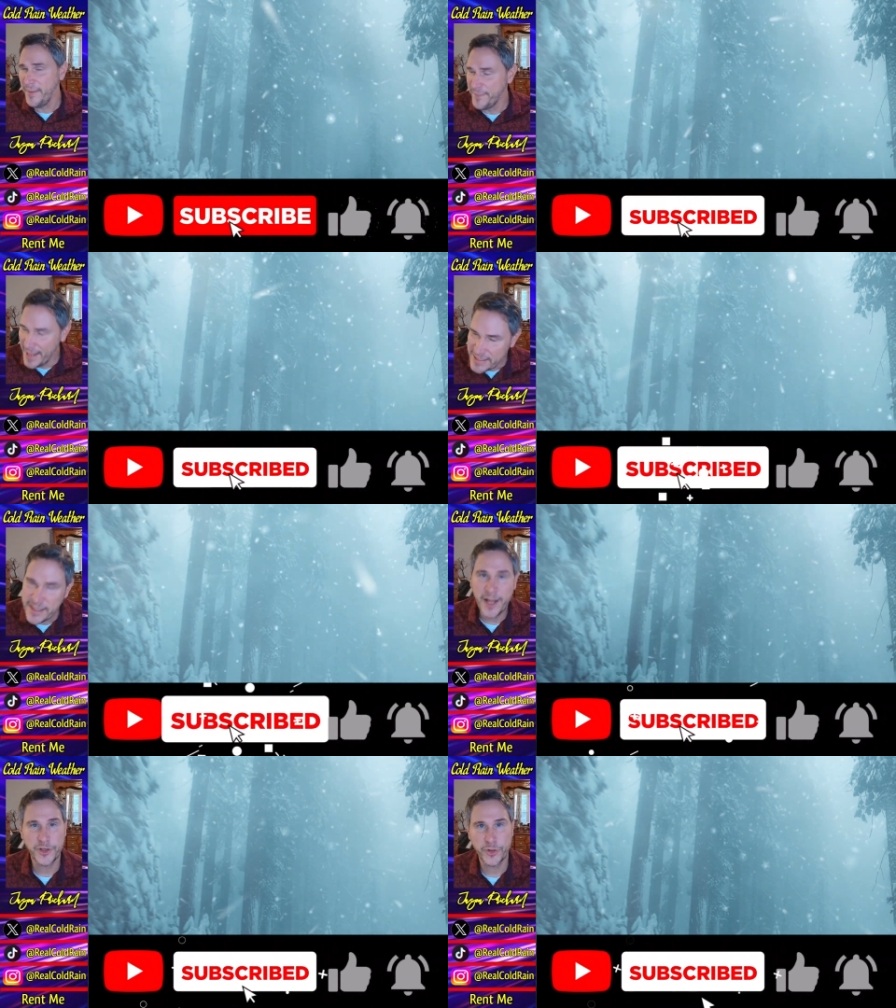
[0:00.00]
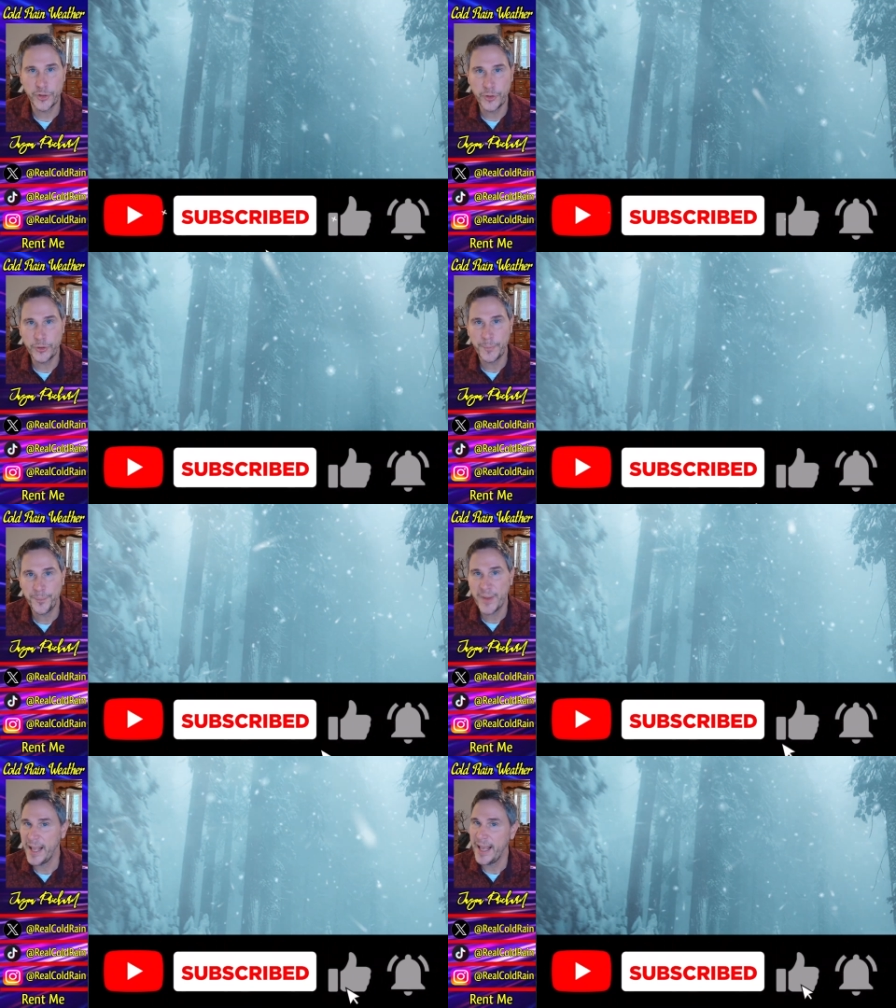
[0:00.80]
That's not true,
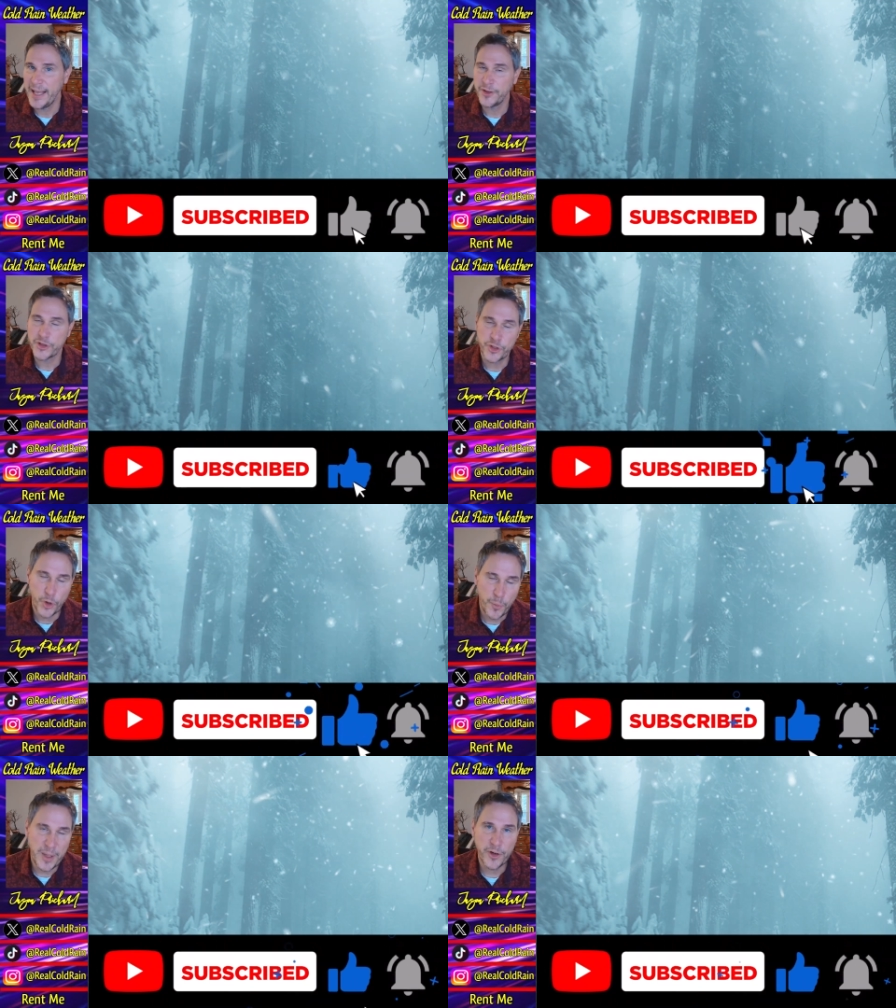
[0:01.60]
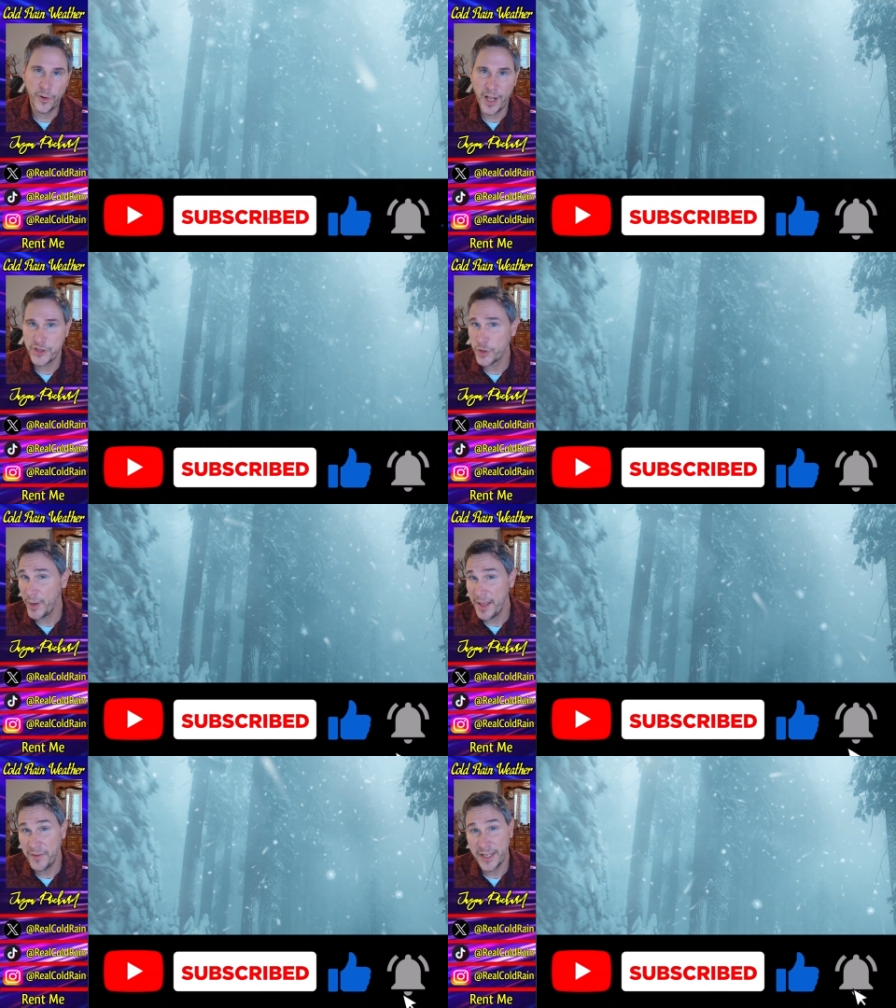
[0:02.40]
and there's no meteorological
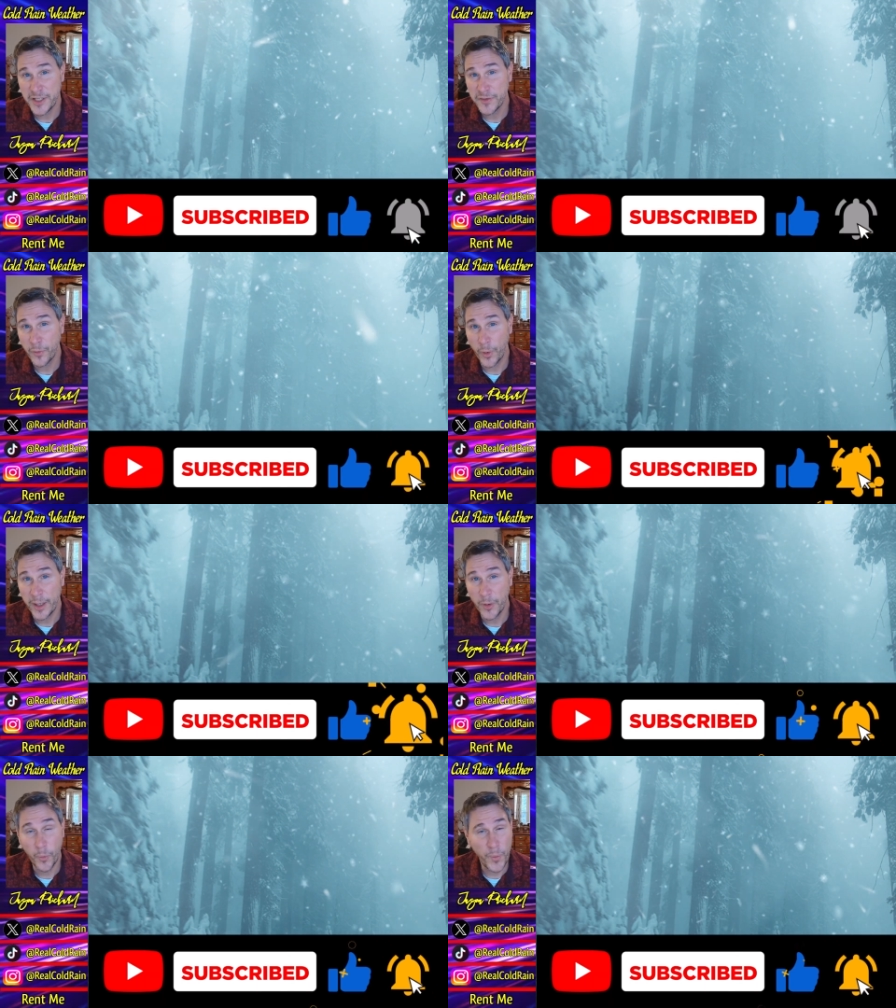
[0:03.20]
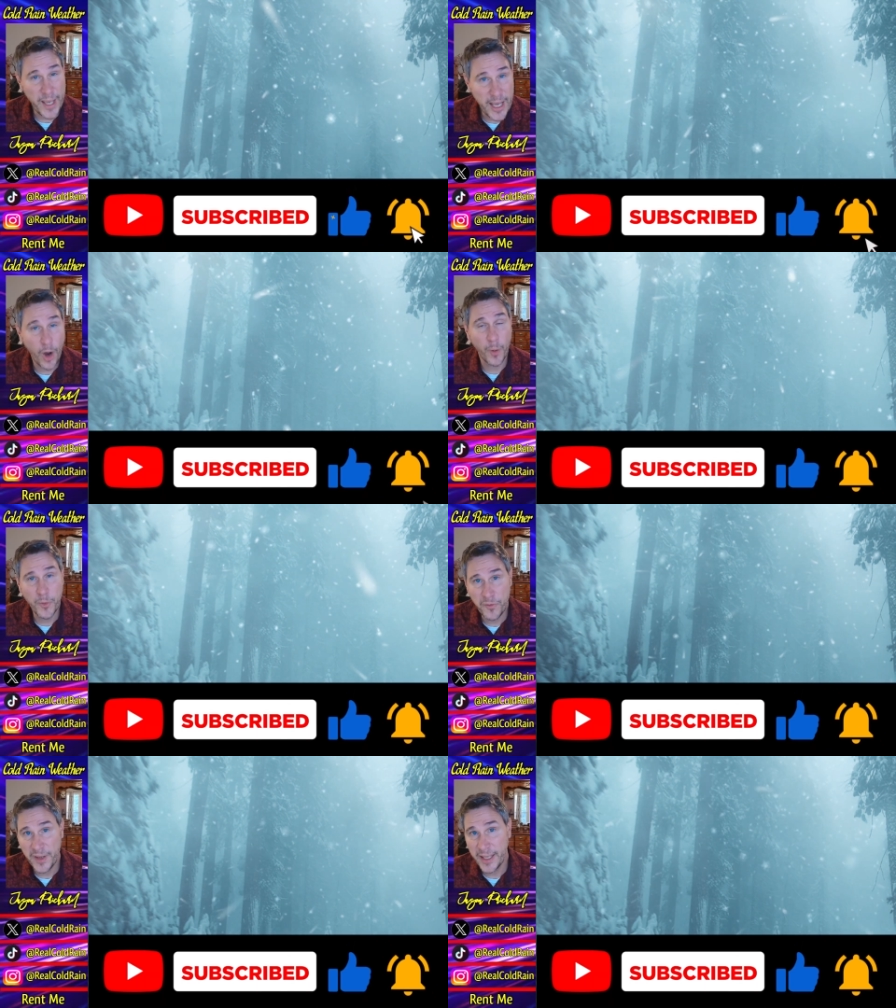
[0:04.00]
evidence for it. We are
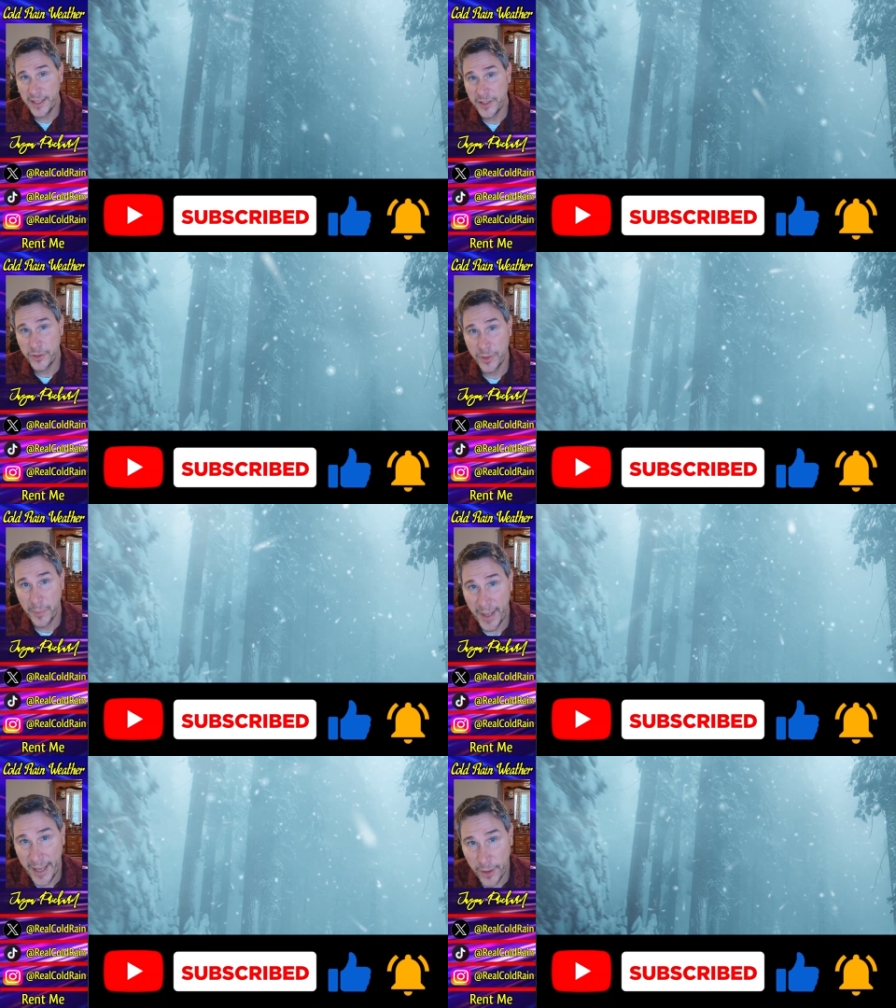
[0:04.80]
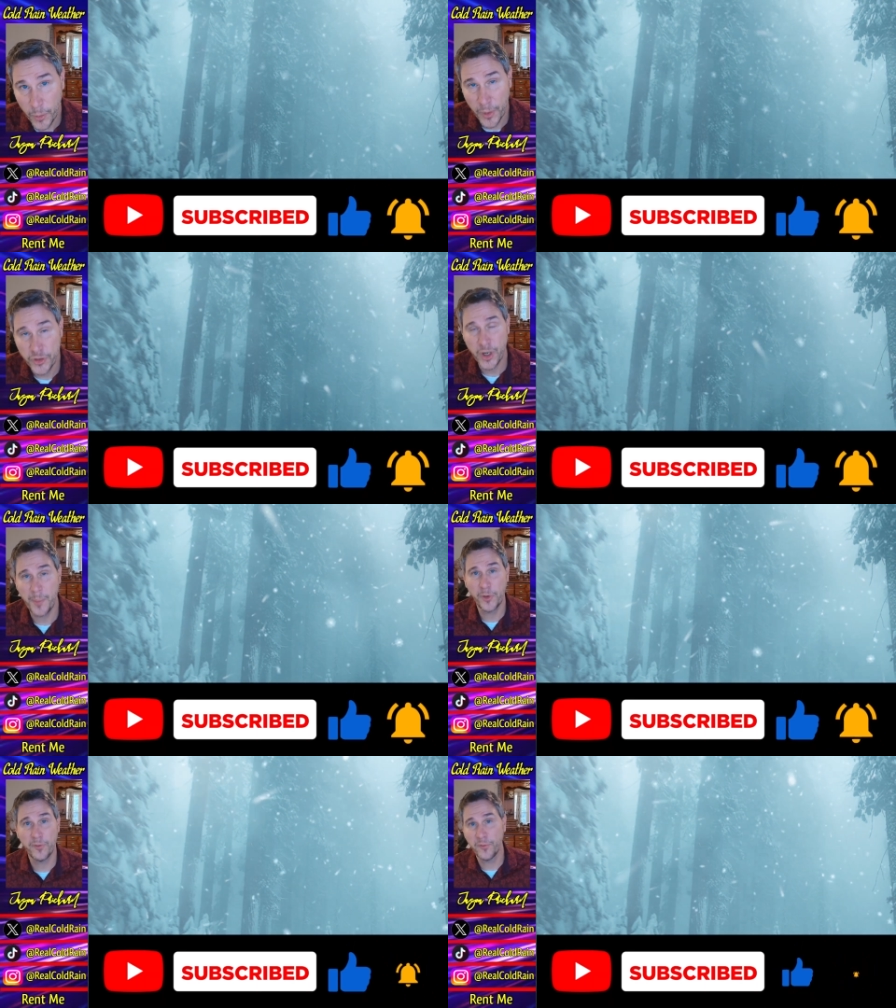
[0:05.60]
moving into a pattern where
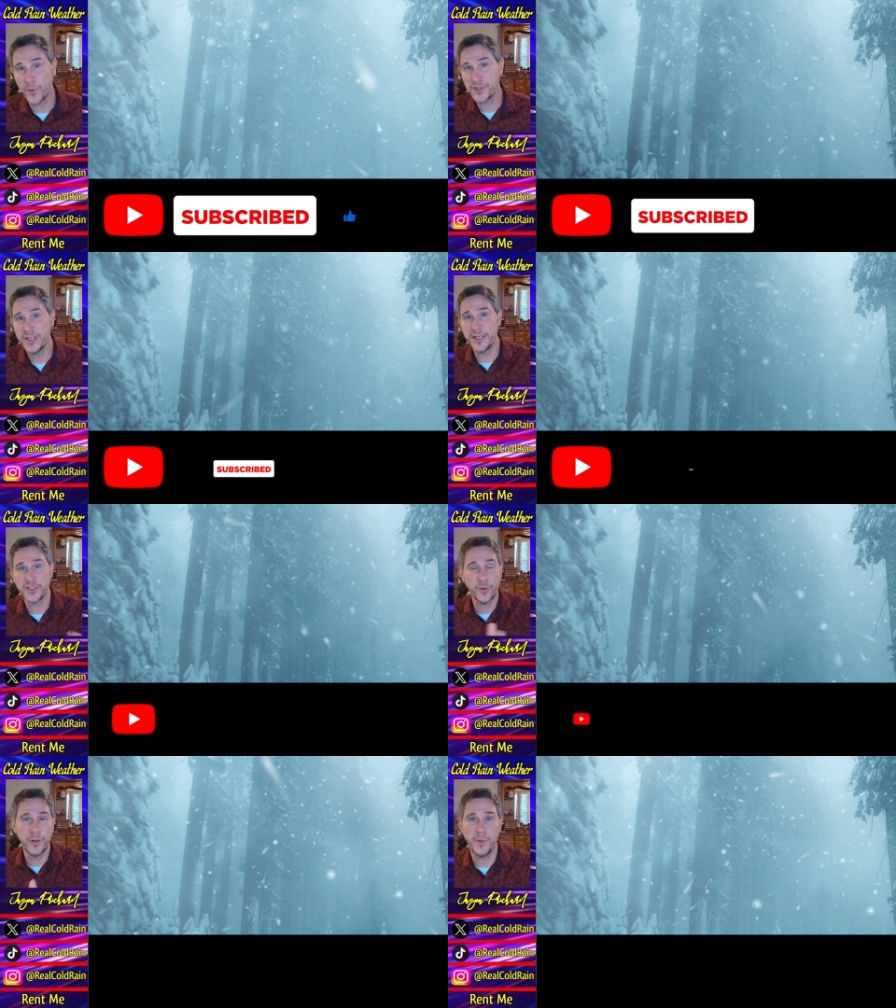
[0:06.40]
tropical forcing is going to be